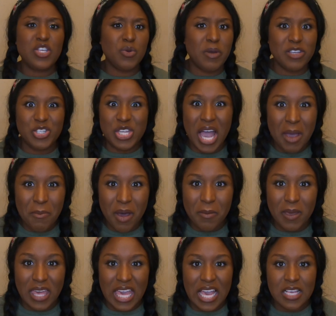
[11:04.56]
too much time on
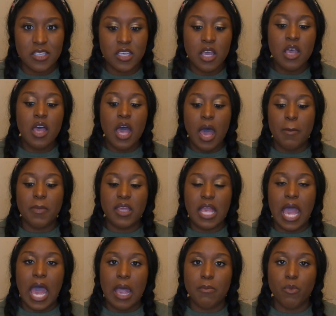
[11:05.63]
my hands, I'm going
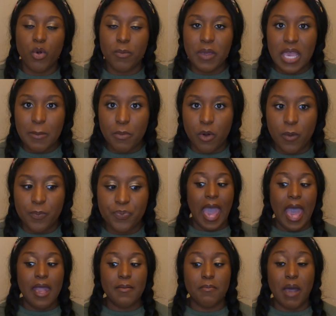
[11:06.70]
to add more people.
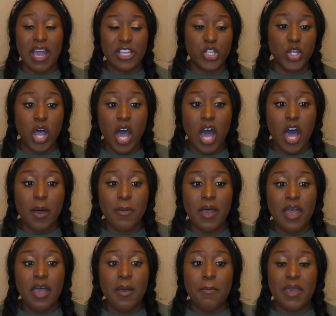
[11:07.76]
At my job,
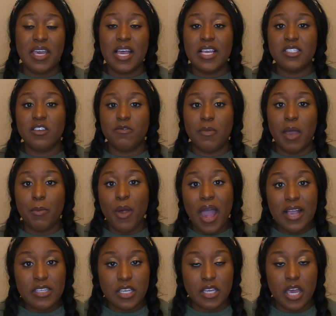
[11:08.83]
because of my
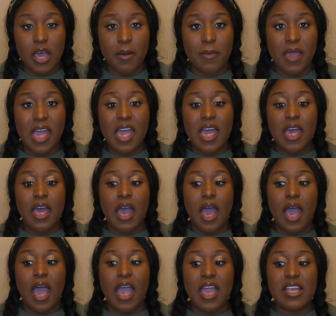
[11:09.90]
practicum,
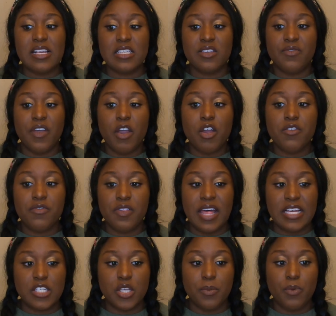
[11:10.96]
it is very
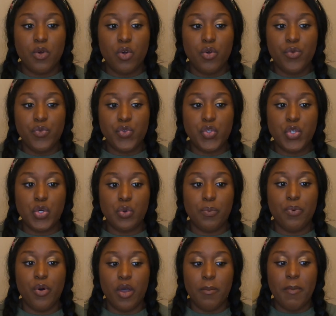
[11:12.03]
flexible to
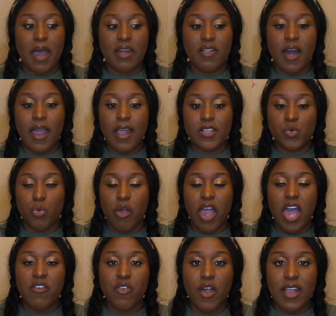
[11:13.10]
put my clients
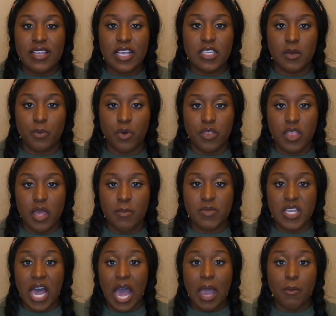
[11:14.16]
wherever I need to put them
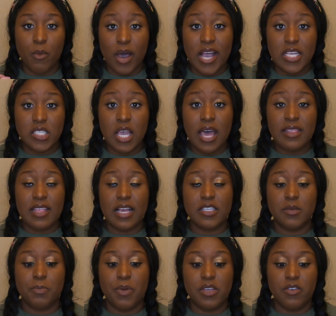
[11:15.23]
time-wise.
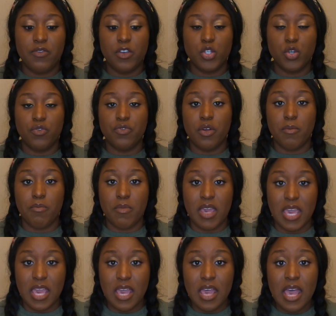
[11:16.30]
That's beneficial for
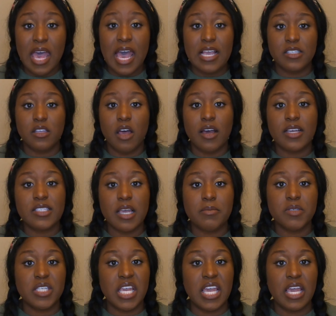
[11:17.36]
me as long as I'm
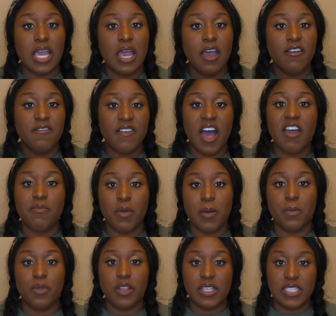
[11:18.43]
seeing 5
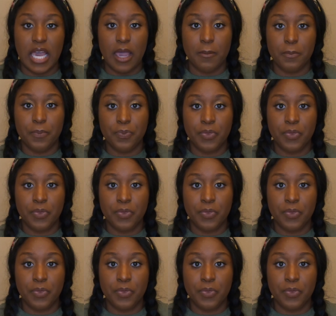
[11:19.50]
people a day.